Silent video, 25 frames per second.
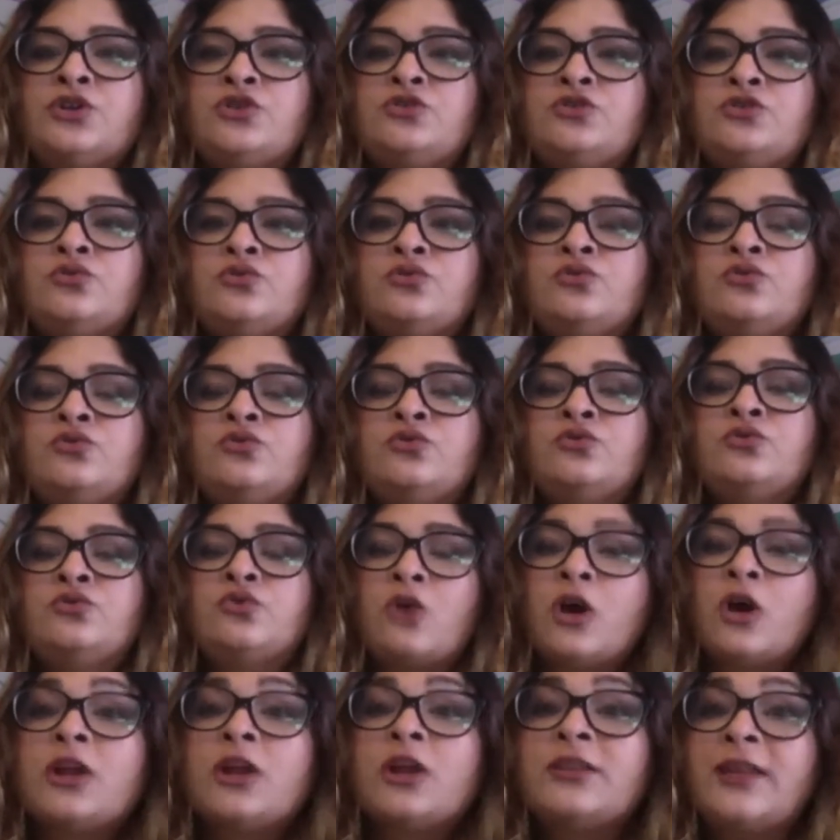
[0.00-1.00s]
to
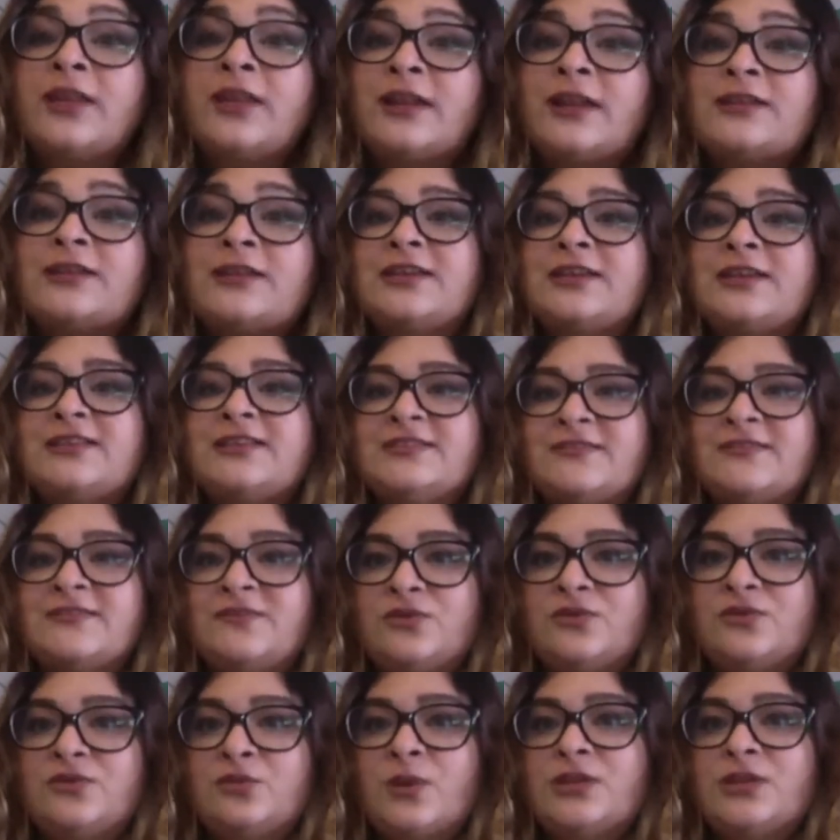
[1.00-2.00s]
rock that
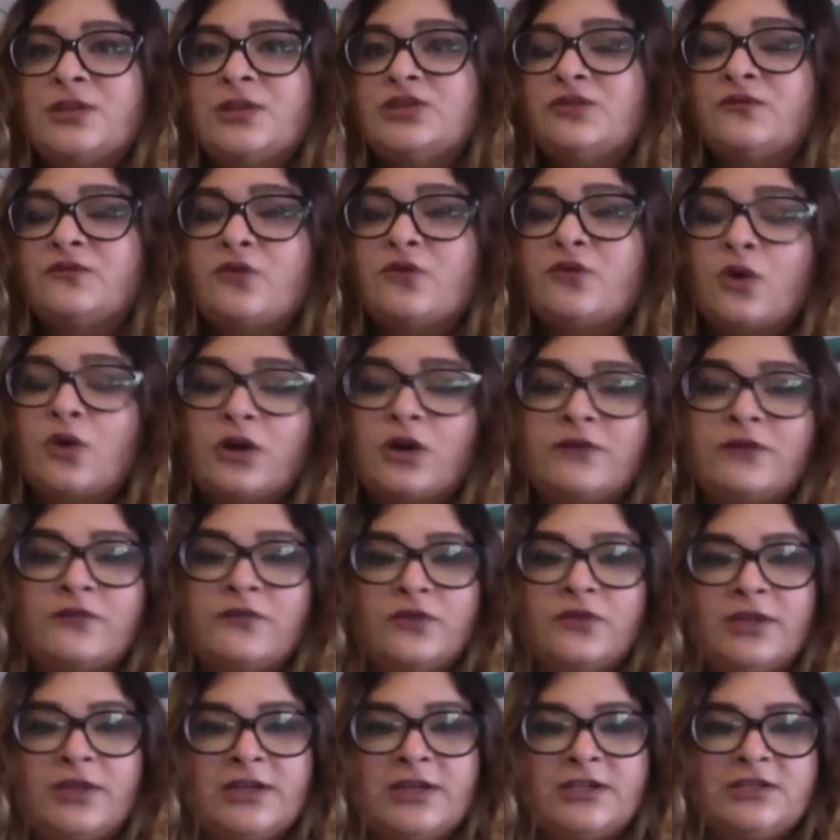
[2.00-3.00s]
interview once you've called
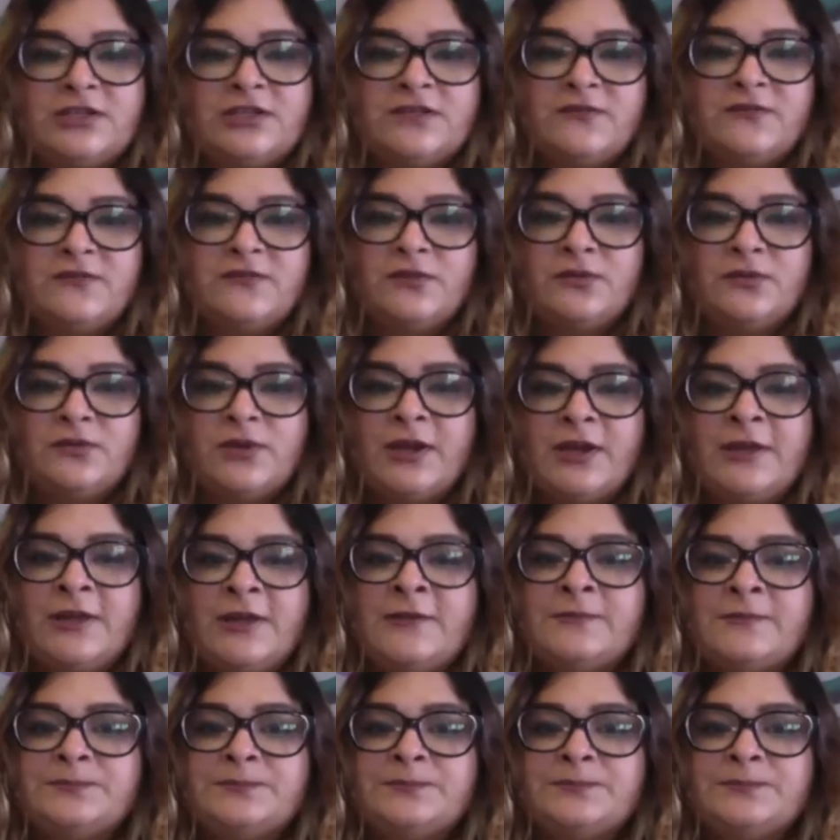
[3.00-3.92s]
for that interview, right?